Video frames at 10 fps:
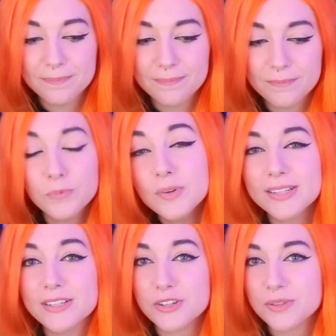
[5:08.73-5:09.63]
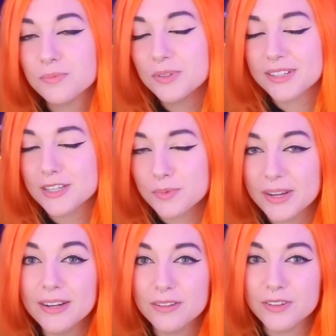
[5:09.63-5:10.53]
Really just really
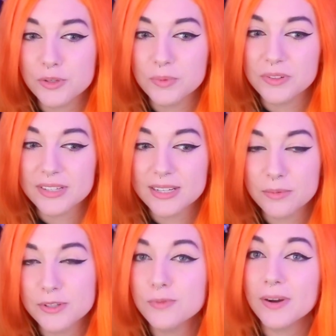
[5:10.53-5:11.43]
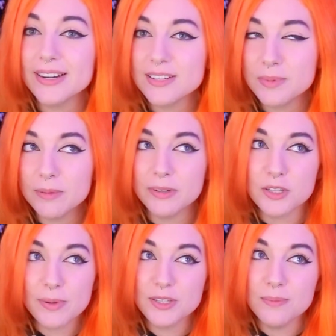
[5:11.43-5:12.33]
sweet individuals, and it was great to be able to
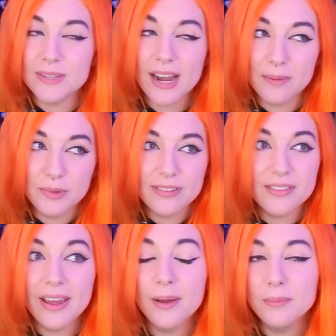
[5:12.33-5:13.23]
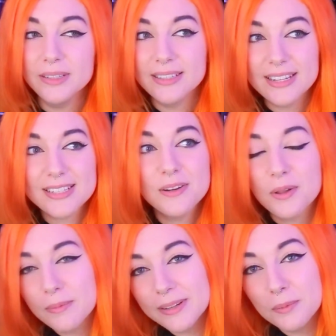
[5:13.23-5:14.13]
spend some time with them and get to know
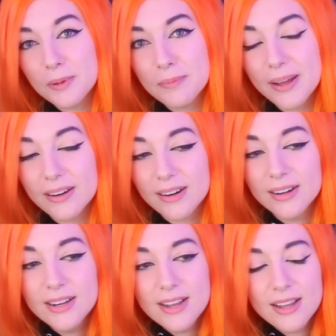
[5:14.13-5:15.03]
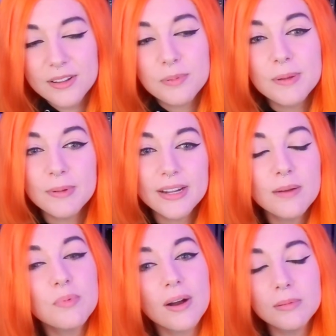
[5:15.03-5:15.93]
them a little bit better. They're people that I
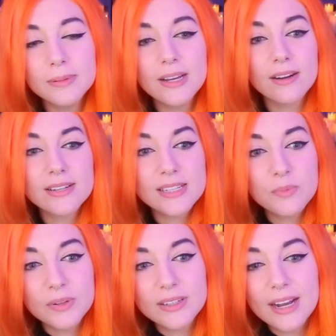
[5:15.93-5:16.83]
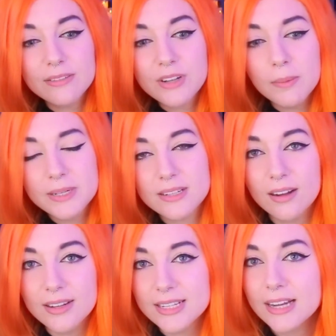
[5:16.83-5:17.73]
probably honestly wouldn't have come into
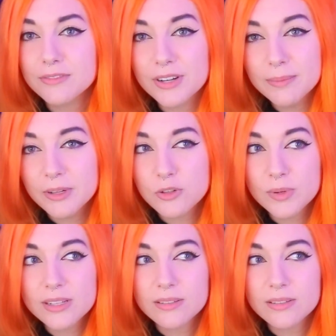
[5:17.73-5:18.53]
contact very much with